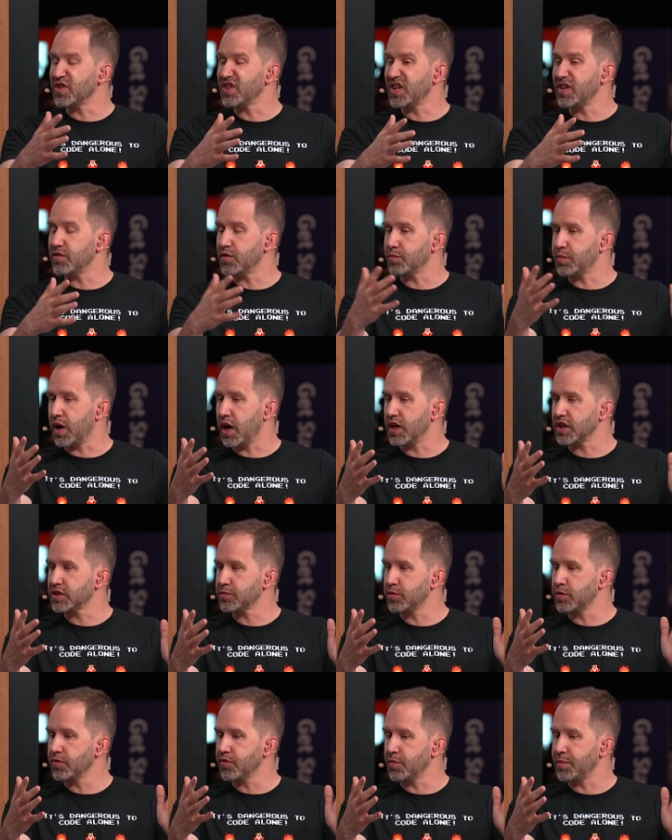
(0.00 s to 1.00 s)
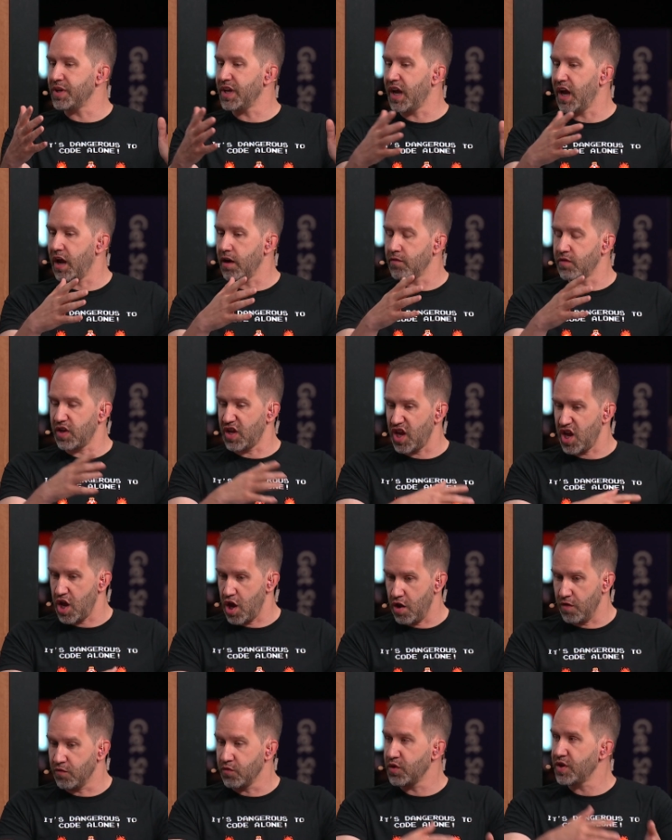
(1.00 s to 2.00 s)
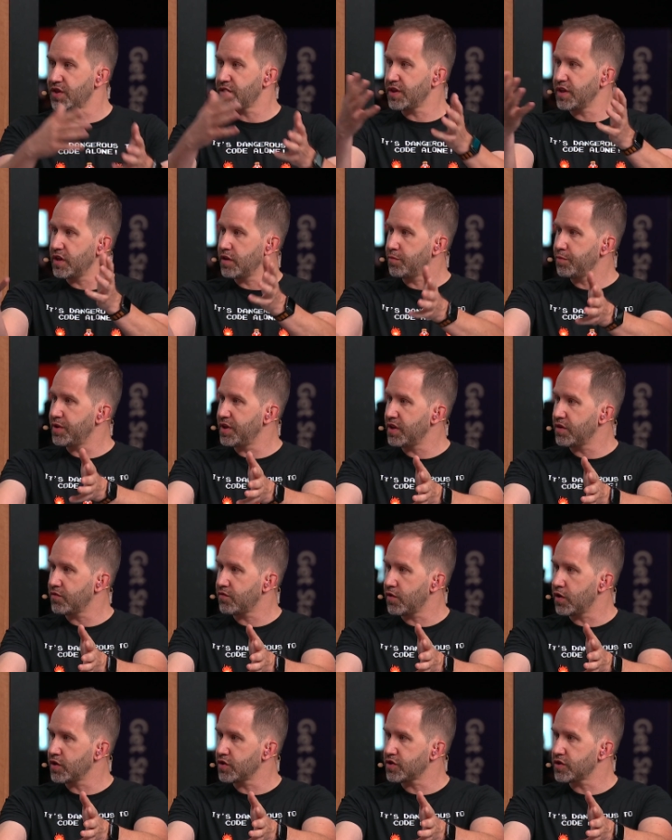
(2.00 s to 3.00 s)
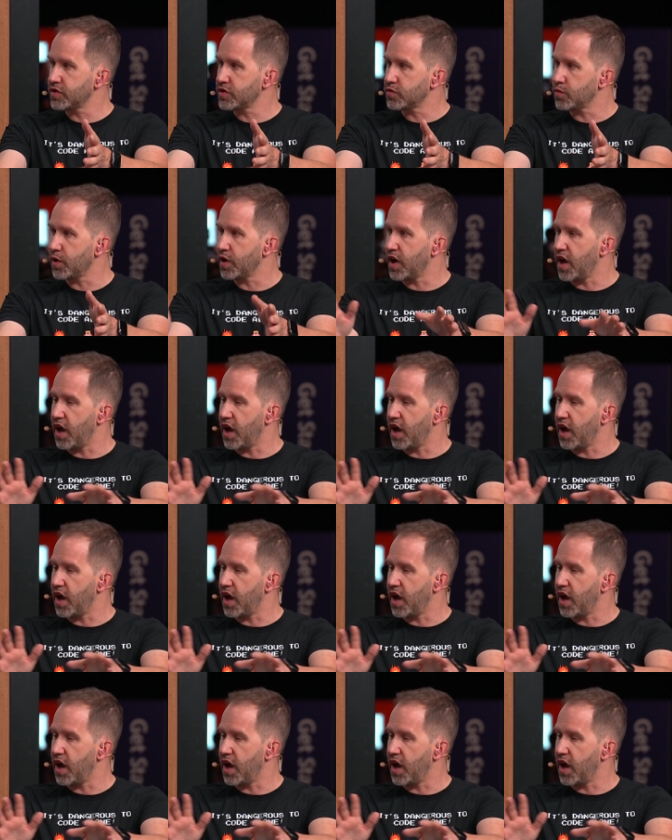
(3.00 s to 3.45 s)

is it even possible for me to have everything be in functions where